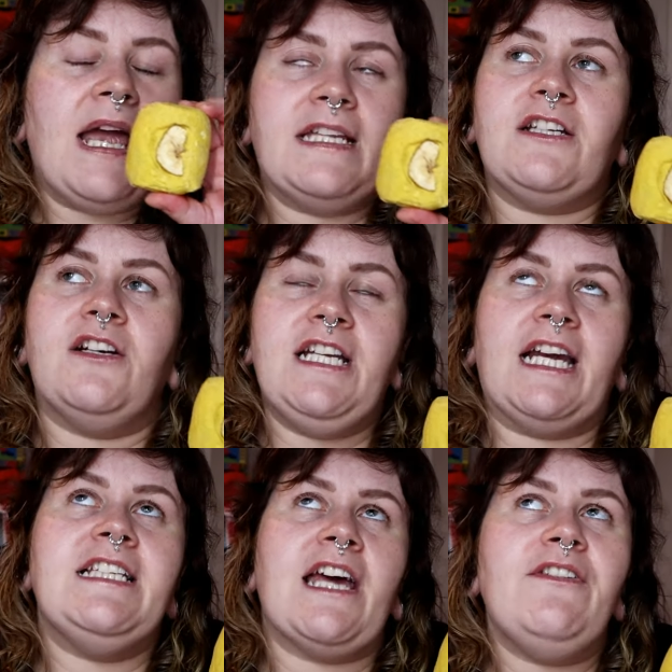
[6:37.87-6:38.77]
It's, you
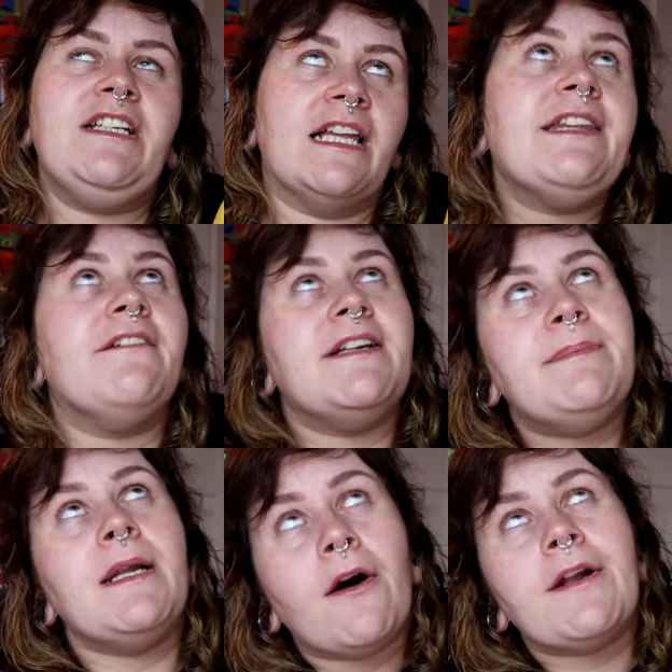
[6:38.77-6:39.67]
can definitely tell that there
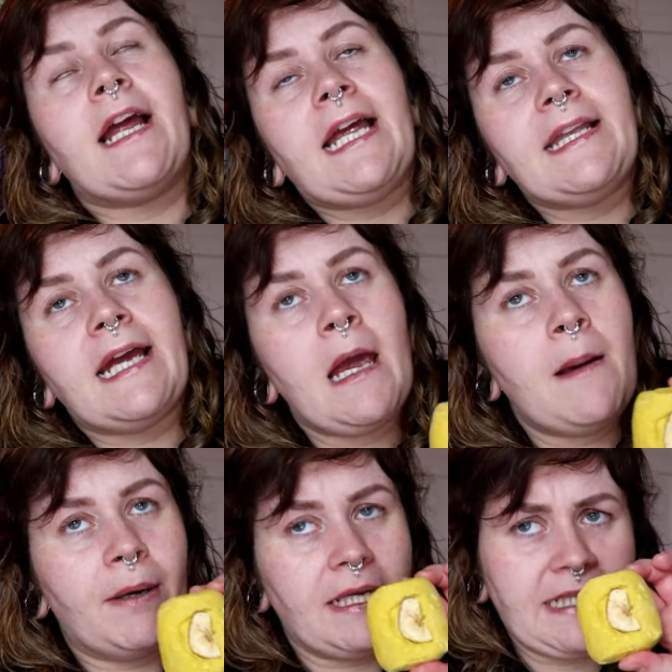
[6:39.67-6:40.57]
is banana in
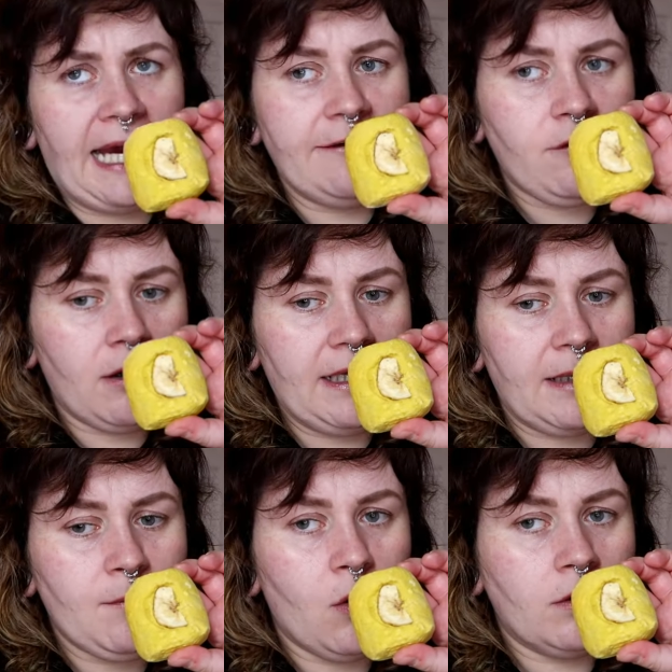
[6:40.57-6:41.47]
there, but it's kind of got
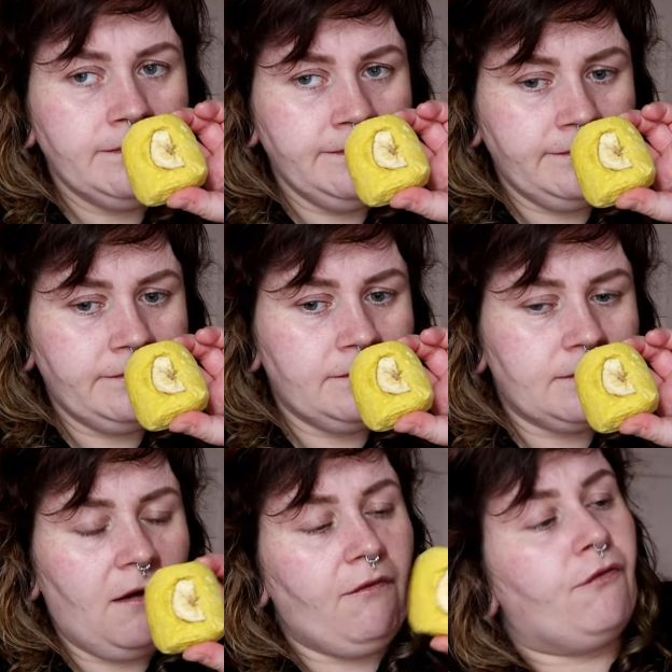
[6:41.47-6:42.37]
like a more
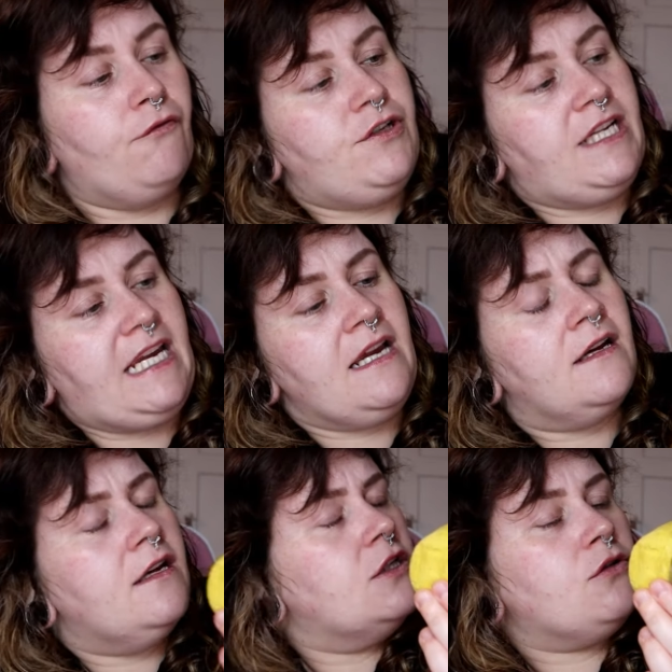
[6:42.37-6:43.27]
fruity
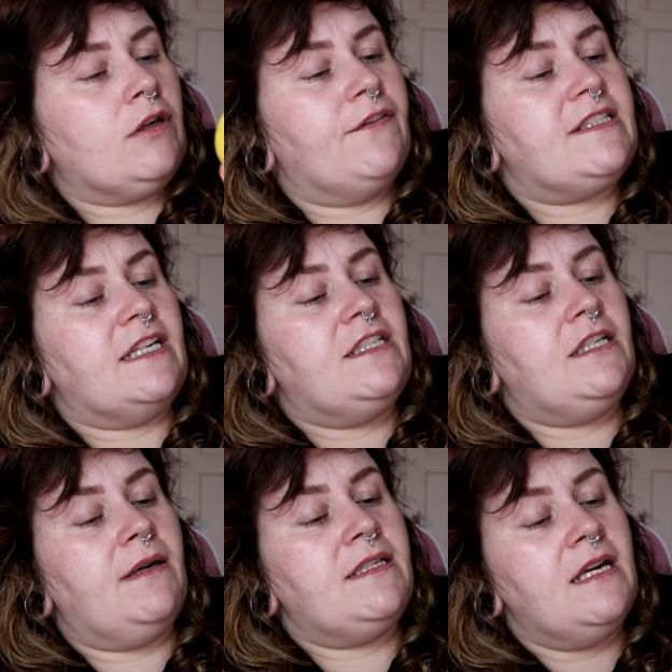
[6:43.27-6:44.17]
sort of a scent
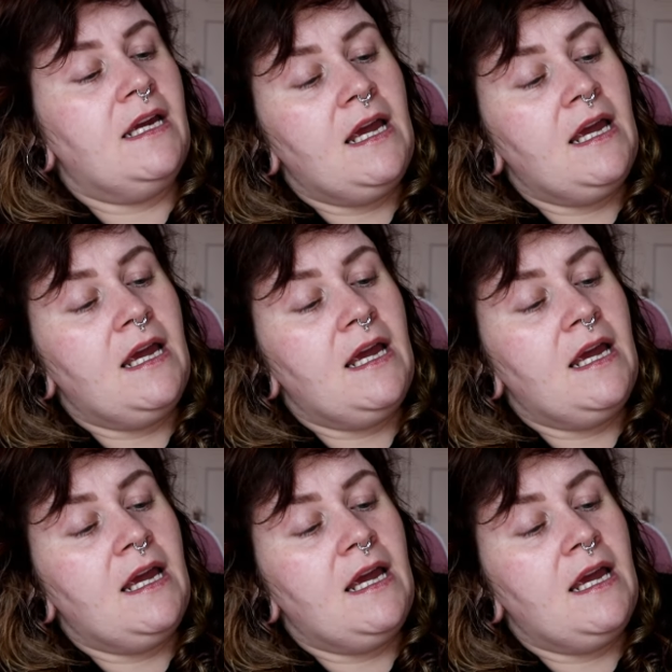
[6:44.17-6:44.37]
to it.